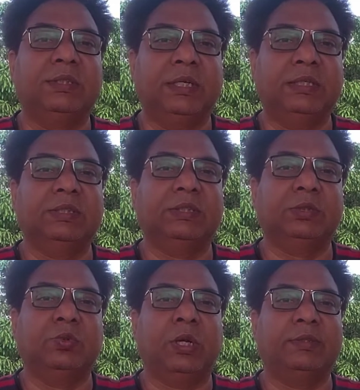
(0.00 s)

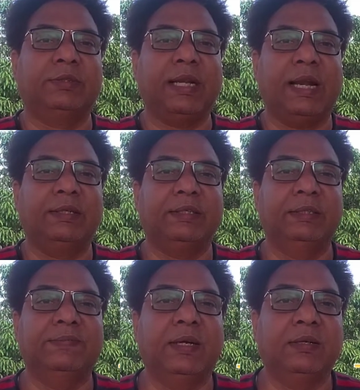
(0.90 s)
studies to understand the
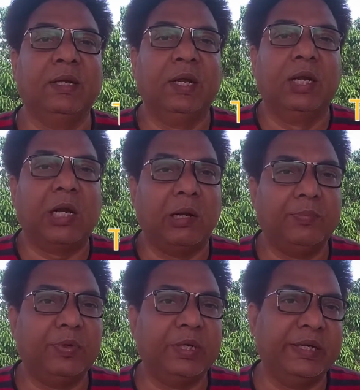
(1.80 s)
different
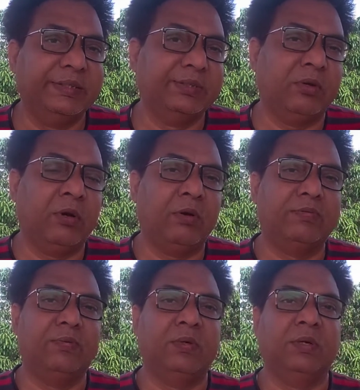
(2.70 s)
components of
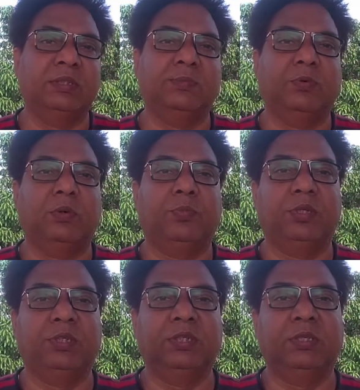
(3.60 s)

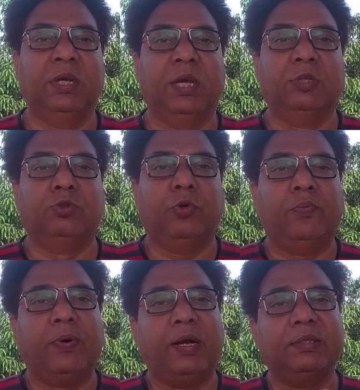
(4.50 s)
sporopollenin. So
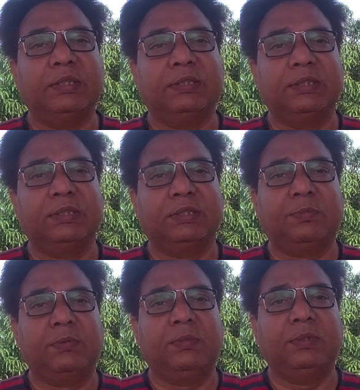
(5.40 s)
far, this is
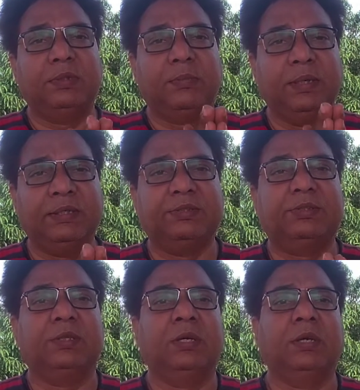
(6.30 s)
probably the
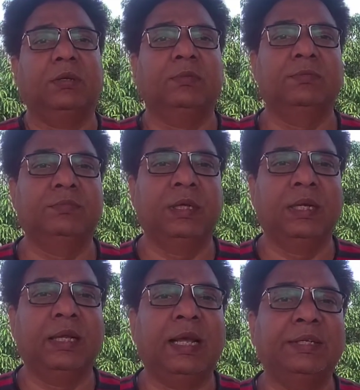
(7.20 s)
best
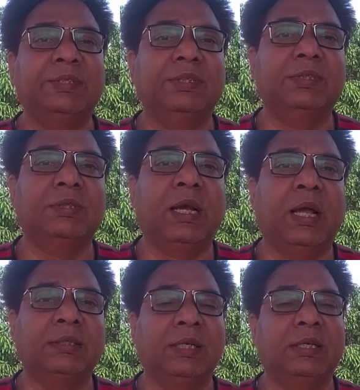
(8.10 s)
analysis,
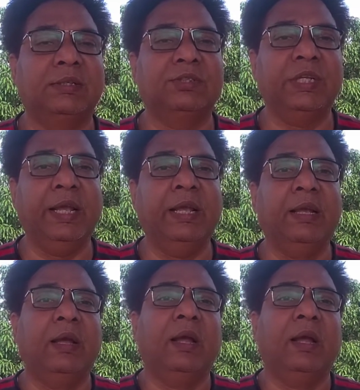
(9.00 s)
as I can say.